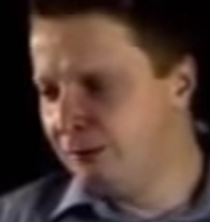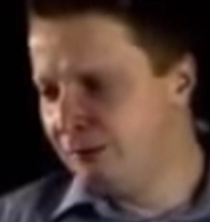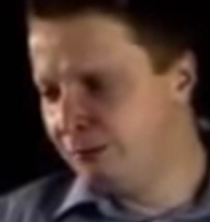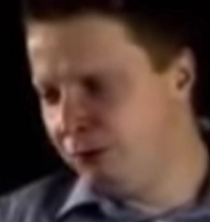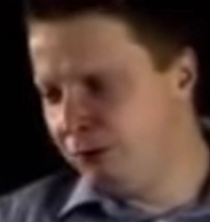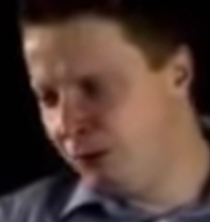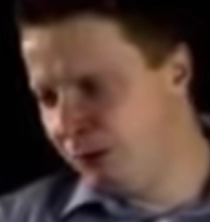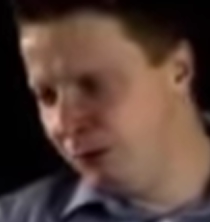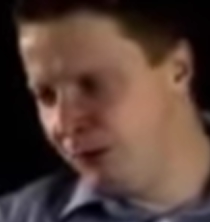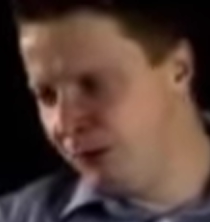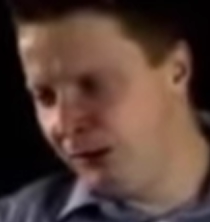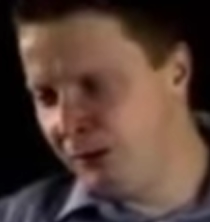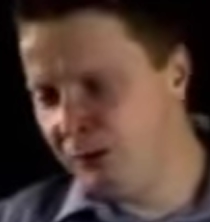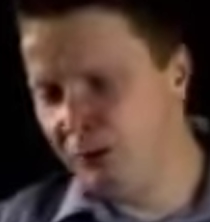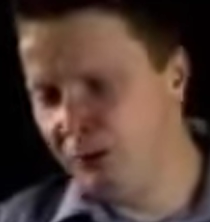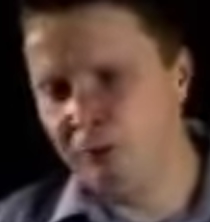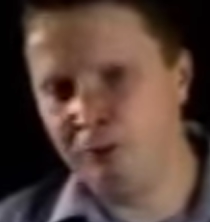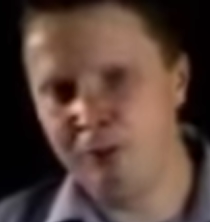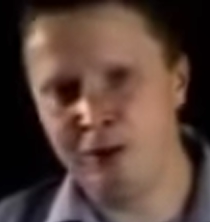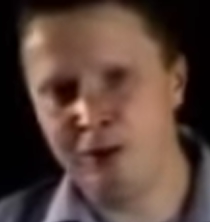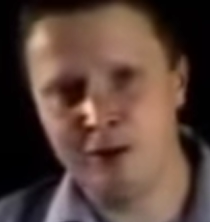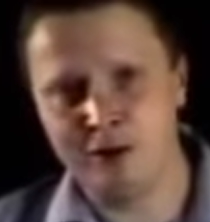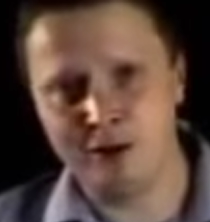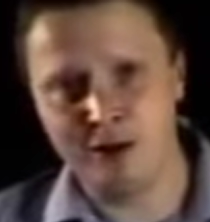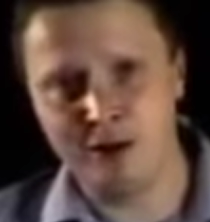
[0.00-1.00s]
Probably wouldn't
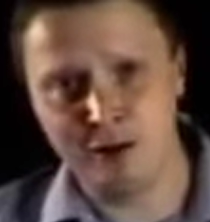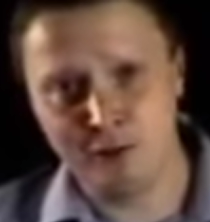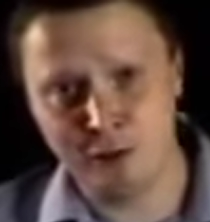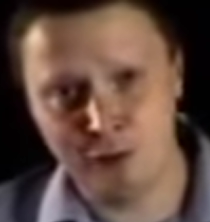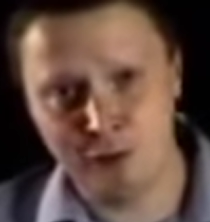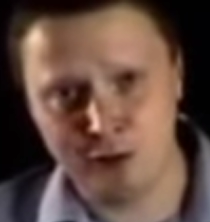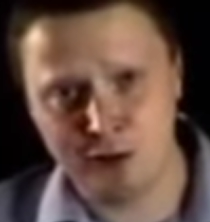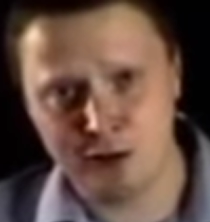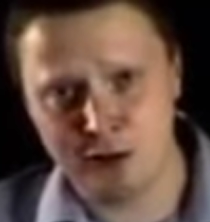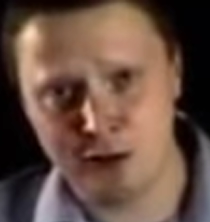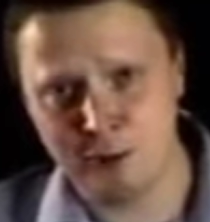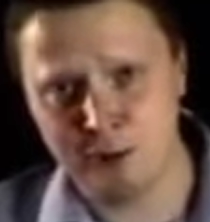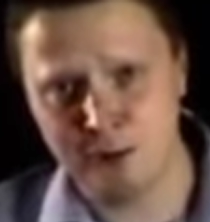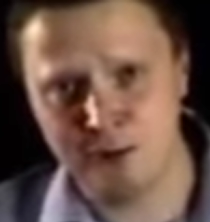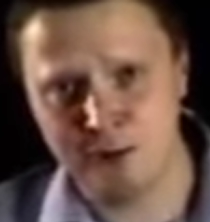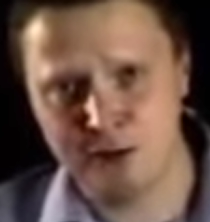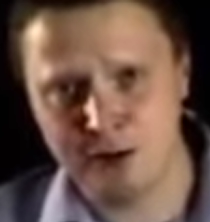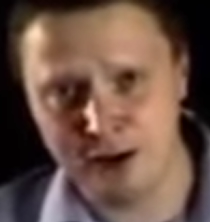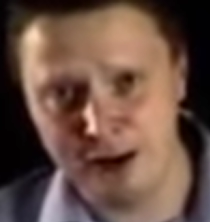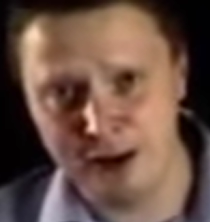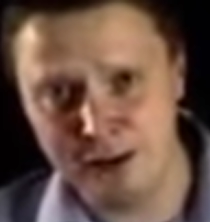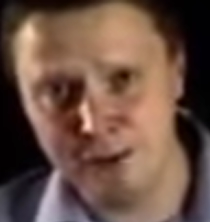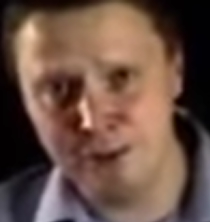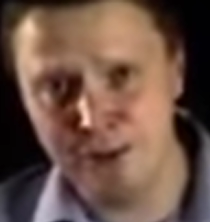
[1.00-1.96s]
be to everyone's cup of tea,